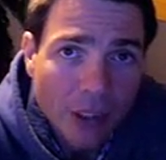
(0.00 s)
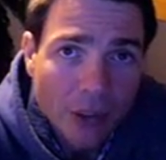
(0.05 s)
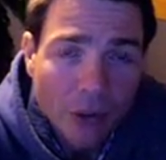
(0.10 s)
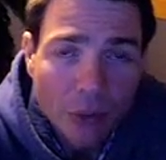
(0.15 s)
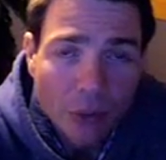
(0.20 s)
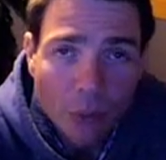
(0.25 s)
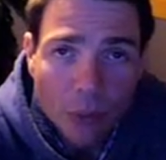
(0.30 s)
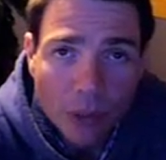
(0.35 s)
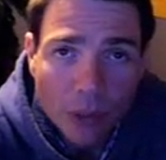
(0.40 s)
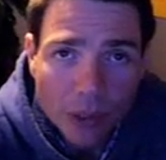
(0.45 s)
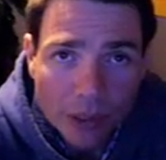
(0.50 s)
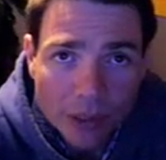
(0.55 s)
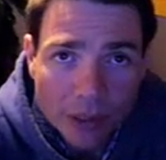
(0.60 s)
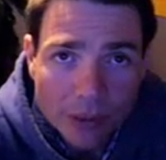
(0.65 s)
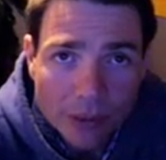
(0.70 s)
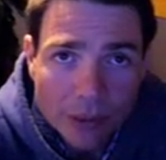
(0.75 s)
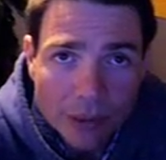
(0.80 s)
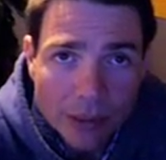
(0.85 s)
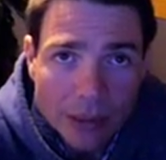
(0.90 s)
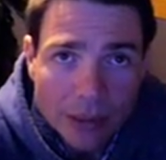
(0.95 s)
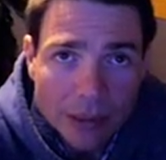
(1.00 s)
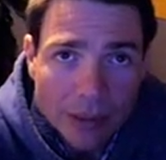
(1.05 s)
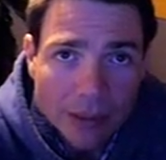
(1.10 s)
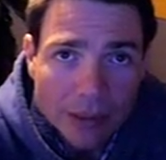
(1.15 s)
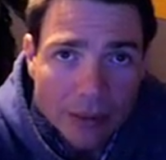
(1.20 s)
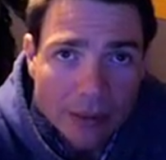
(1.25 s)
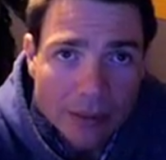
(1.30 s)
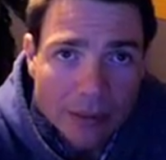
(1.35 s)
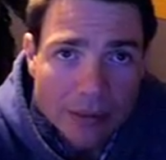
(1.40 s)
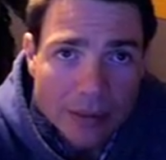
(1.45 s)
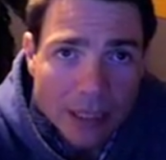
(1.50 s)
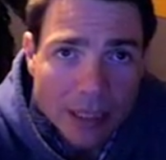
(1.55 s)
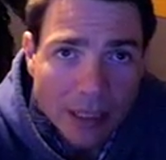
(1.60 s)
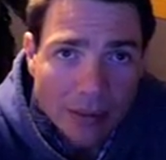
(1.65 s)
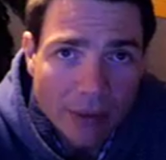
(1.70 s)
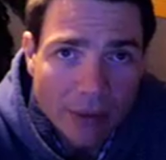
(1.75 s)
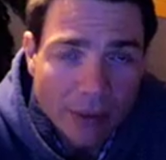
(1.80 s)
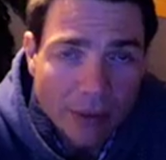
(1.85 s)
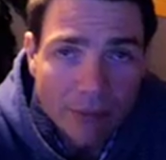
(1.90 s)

your work unit, etc.